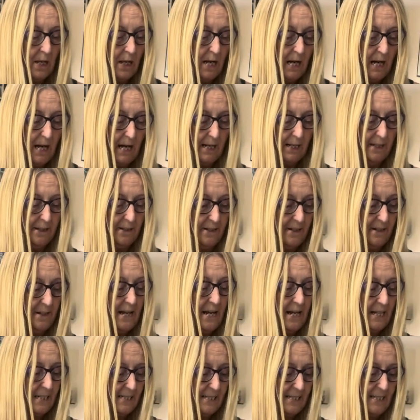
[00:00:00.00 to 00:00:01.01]
And the
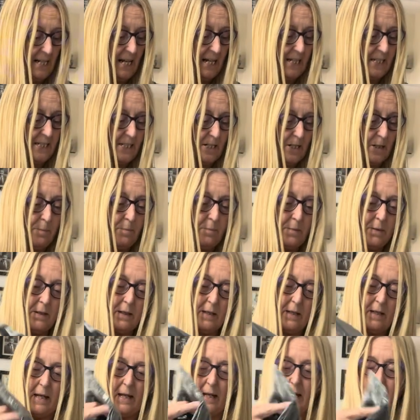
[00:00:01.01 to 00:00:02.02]
next item
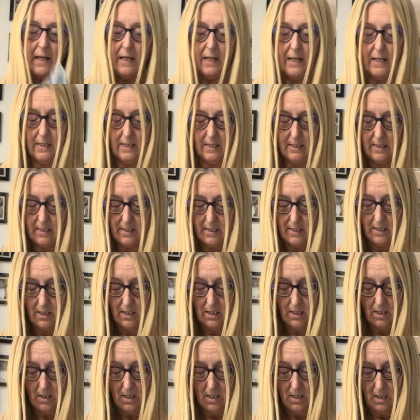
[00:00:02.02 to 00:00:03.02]
is,
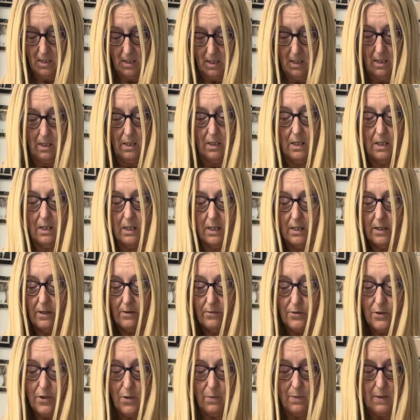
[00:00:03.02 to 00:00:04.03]
I have
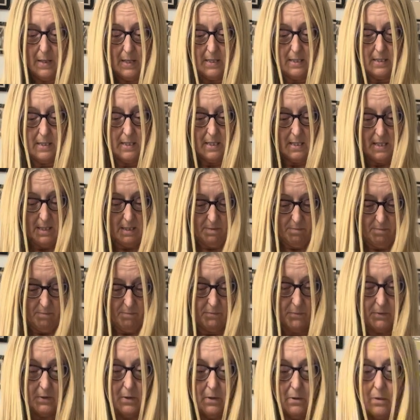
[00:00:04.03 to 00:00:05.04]
no idea. I
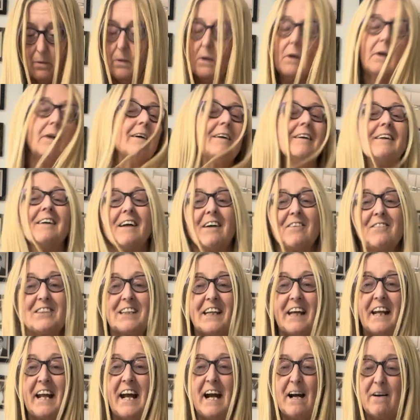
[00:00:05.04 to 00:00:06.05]
have to
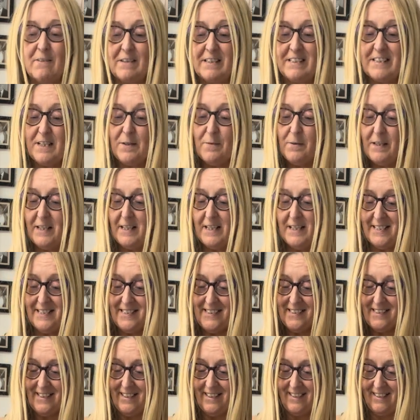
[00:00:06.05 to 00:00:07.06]
get it out and see what it is.